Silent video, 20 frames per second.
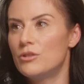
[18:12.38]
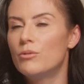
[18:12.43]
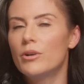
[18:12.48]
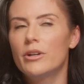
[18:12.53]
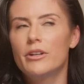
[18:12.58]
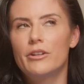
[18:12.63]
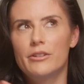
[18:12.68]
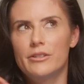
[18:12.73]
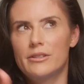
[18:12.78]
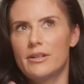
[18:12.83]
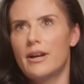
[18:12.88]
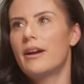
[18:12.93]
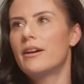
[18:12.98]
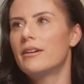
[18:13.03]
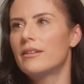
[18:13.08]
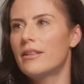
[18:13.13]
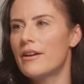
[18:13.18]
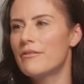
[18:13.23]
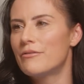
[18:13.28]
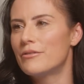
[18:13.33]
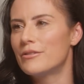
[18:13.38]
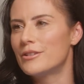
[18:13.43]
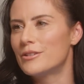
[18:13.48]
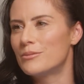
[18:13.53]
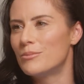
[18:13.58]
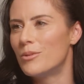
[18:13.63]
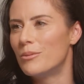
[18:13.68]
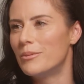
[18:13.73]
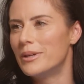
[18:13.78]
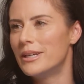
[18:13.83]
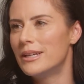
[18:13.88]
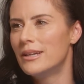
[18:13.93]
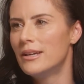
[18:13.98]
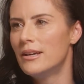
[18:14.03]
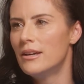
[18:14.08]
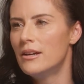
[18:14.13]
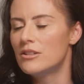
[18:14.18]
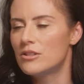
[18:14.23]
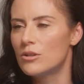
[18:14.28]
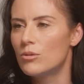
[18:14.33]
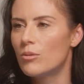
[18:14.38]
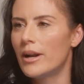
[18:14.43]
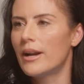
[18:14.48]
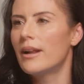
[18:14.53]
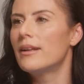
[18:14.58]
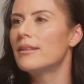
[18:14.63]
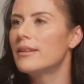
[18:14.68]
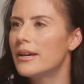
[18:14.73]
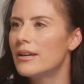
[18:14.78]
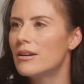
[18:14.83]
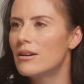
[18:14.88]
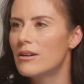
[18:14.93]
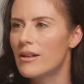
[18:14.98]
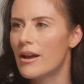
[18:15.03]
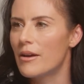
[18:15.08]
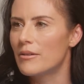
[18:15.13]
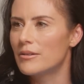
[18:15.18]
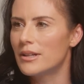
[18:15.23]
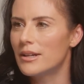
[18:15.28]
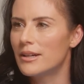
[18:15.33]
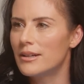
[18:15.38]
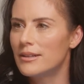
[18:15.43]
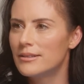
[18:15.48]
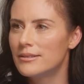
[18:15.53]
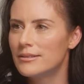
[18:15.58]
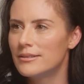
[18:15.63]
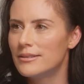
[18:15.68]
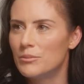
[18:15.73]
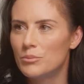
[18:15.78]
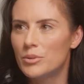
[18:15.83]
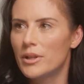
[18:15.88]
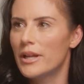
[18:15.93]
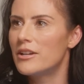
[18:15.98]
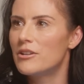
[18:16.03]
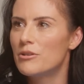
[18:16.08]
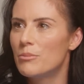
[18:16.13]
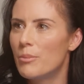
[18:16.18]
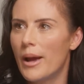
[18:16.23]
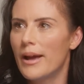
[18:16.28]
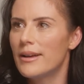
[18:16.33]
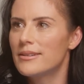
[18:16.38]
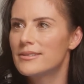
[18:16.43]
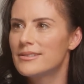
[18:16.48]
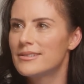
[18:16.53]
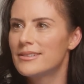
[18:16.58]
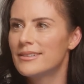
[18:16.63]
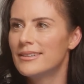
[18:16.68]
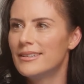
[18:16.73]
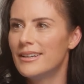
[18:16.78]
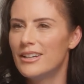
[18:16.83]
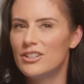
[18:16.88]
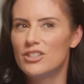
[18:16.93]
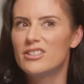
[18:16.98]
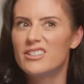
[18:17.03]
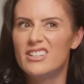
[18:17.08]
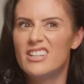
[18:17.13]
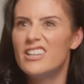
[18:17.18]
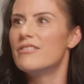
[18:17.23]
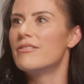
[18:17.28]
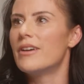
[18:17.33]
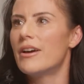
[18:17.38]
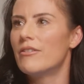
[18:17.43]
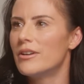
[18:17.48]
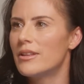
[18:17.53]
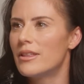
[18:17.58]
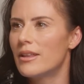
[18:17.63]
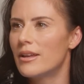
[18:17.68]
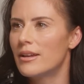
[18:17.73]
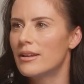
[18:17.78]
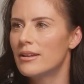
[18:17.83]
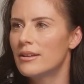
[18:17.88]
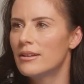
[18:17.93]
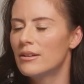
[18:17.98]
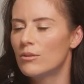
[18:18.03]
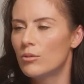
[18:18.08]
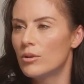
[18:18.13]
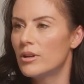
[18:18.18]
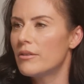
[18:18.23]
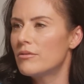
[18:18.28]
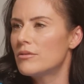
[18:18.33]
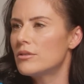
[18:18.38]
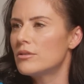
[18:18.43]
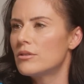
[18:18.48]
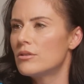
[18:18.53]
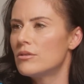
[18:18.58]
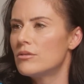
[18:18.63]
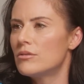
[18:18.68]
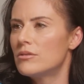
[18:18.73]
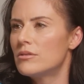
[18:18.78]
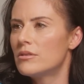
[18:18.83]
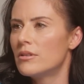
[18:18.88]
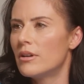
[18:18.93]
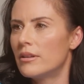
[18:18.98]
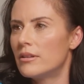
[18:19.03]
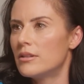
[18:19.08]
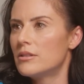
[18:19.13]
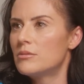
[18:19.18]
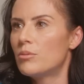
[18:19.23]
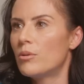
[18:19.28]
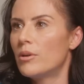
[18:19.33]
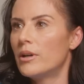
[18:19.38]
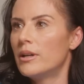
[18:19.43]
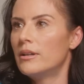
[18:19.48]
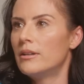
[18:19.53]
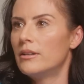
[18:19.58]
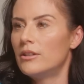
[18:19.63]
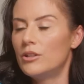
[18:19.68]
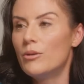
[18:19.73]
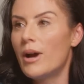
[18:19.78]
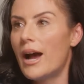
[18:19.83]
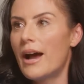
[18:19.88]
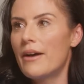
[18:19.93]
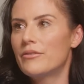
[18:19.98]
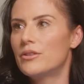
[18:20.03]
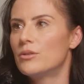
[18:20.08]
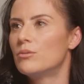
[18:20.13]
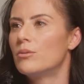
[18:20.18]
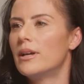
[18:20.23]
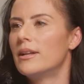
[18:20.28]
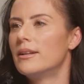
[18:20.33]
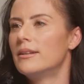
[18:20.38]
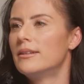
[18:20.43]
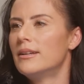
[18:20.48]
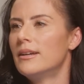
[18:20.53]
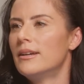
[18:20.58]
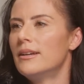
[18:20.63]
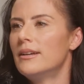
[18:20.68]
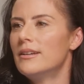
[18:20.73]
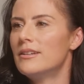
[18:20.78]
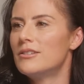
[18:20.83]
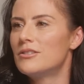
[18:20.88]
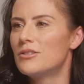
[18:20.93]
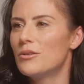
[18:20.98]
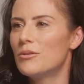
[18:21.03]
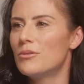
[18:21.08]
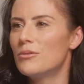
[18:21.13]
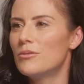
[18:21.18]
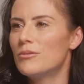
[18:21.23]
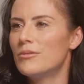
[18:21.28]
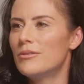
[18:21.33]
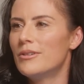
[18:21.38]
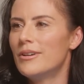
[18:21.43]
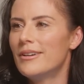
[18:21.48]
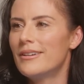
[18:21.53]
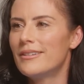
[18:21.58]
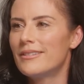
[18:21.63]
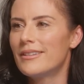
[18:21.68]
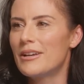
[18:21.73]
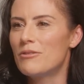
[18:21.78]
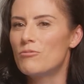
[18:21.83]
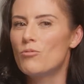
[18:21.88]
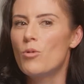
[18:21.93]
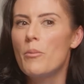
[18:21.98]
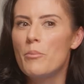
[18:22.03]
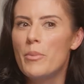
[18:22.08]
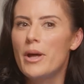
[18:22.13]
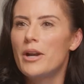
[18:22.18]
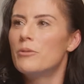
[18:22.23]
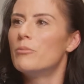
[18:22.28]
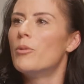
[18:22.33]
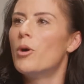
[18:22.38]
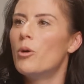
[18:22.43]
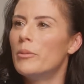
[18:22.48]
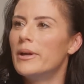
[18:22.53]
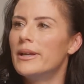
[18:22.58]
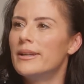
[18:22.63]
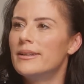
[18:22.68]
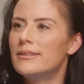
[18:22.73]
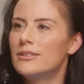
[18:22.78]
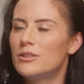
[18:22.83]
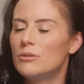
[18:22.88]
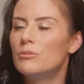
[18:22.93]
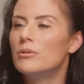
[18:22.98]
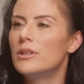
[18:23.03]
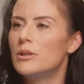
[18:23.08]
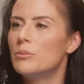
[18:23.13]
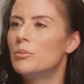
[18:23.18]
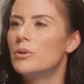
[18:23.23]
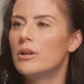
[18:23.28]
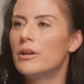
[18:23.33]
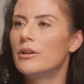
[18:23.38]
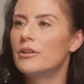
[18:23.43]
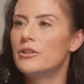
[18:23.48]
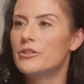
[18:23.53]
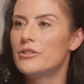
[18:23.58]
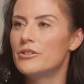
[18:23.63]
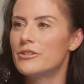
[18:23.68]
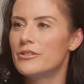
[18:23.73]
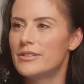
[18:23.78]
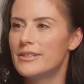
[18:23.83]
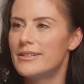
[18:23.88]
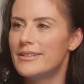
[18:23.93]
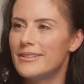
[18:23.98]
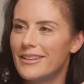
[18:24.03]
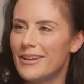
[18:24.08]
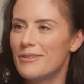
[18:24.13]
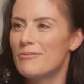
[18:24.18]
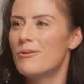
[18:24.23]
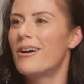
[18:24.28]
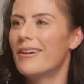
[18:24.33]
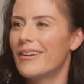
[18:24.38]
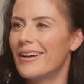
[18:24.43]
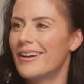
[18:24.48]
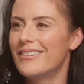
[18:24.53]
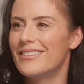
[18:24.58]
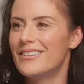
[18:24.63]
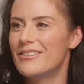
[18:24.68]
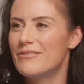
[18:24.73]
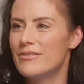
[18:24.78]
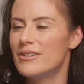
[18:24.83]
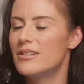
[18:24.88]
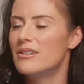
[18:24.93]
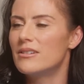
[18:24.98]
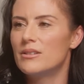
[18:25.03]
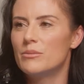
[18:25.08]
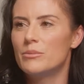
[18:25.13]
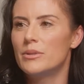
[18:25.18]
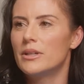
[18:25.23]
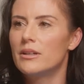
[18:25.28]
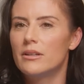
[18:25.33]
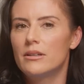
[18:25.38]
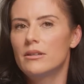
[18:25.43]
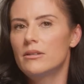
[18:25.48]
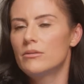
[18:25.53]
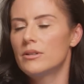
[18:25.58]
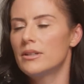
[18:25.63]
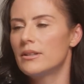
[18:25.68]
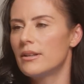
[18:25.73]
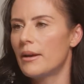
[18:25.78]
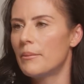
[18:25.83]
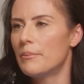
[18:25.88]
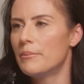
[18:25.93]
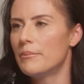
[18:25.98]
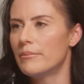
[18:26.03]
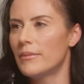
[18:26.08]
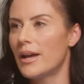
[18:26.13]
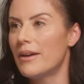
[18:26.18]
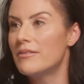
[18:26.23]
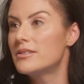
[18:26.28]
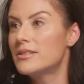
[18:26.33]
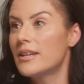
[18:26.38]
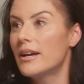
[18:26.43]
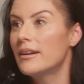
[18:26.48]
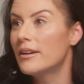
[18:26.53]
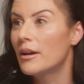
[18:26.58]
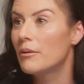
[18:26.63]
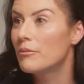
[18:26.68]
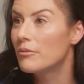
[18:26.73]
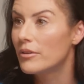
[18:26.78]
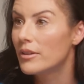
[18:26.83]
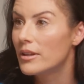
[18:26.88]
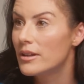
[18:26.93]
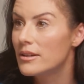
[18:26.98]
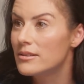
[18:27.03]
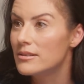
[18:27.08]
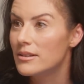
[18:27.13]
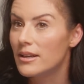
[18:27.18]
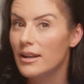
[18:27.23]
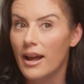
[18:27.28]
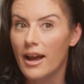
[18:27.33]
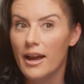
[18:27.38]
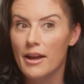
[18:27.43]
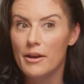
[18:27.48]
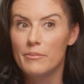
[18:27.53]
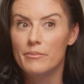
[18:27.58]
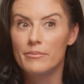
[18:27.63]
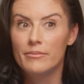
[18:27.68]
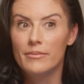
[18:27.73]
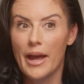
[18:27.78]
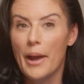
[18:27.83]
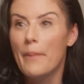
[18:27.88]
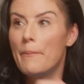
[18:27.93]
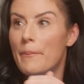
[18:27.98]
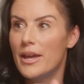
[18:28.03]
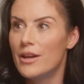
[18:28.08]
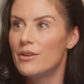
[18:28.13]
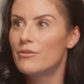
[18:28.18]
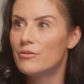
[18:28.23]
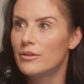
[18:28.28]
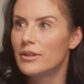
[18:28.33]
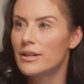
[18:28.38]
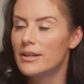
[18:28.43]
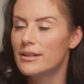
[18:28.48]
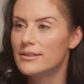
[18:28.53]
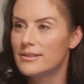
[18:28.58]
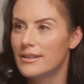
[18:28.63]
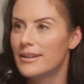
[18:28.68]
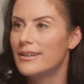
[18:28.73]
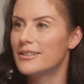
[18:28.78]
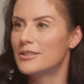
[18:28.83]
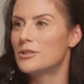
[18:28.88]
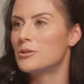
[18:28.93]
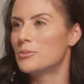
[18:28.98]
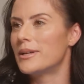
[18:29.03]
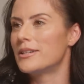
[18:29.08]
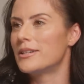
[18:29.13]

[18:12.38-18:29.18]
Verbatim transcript: You work your entire life for this moment. So why not lay it all out there and play your best and just give everything? What do you have to lose at this point? You have to win. Mm-hmm. So like what better moment to really put on your jersey and like walk out on that field and be like, you know what, I'm I've signed up for this and I'm I'm made for this. Like this is